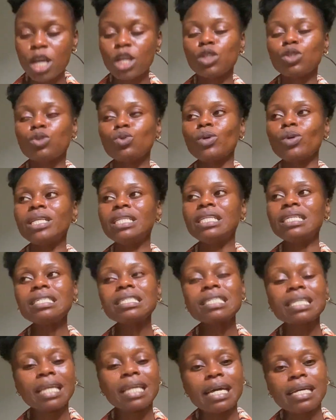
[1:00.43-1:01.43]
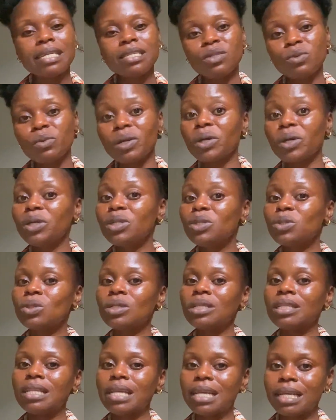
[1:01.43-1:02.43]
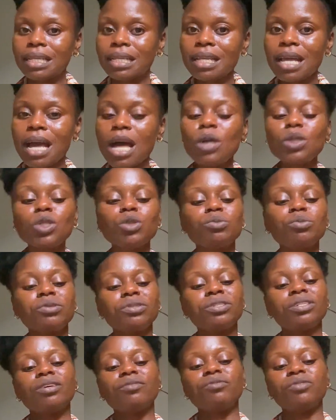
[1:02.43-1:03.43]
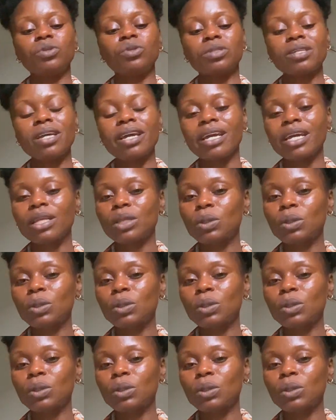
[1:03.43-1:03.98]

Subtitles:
So in this class, we are going to learn how to preserve your tiger